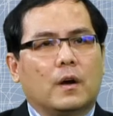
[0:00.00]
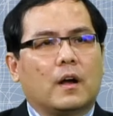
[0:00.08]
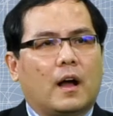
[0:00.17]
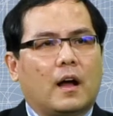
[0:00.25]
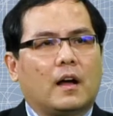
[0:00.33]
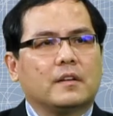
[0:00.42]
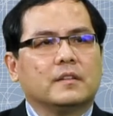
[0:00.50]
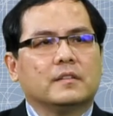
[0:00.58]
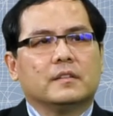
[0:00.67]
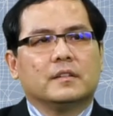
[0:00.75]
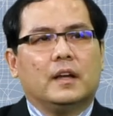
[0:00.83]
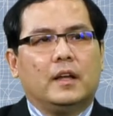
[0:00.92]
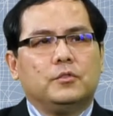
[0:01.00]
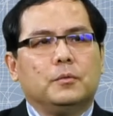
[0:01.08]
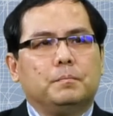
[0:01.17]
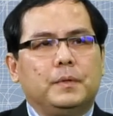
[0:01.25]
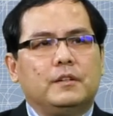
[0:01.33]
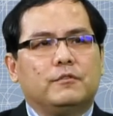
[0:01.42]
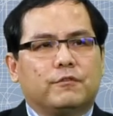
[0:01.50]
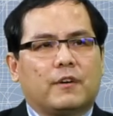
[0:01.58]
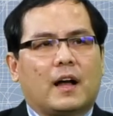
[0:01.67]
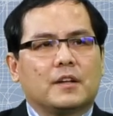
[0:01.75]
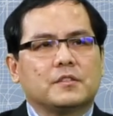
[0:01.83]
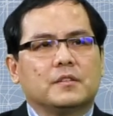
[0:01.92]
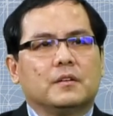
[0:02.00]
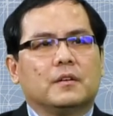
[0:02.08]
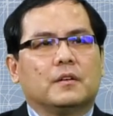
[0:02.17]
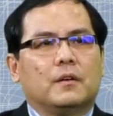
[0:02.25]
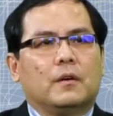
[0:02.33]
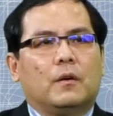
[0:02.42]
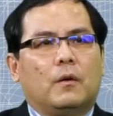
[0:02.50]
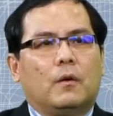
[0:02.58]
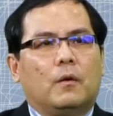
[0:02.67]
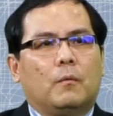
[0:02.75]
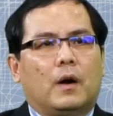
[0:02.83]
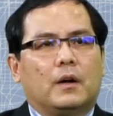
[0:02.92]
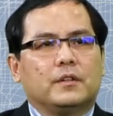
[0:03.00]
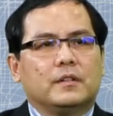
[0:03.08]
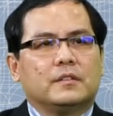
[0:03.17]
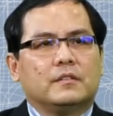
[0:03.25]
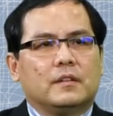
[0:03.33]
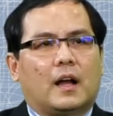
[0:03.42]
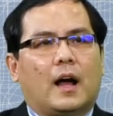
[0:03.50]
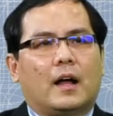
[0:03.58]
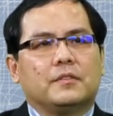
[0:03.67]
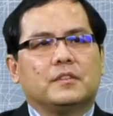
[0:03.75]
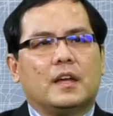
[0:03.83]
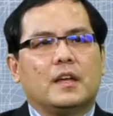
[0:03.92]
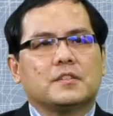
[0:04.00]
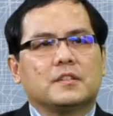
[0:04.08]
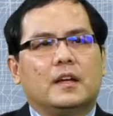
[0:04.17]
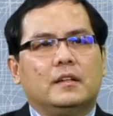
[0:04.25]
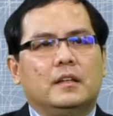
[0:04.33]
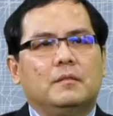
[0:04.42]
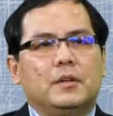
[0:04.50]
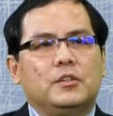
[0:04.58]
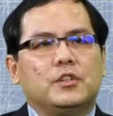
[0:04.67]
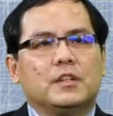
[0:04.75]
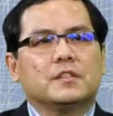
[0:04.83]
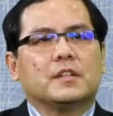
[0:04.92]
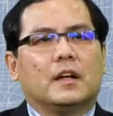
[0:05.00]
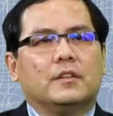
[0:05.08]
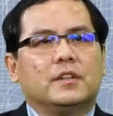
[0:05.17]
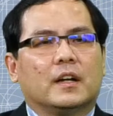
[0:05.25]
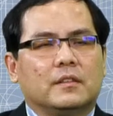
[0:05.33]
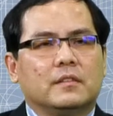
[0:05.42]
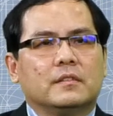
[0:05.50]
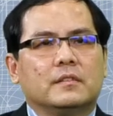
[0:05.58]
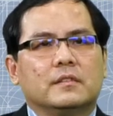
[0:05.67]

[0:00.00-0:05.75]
hard and to beat fast while the heart tests and imagings are done.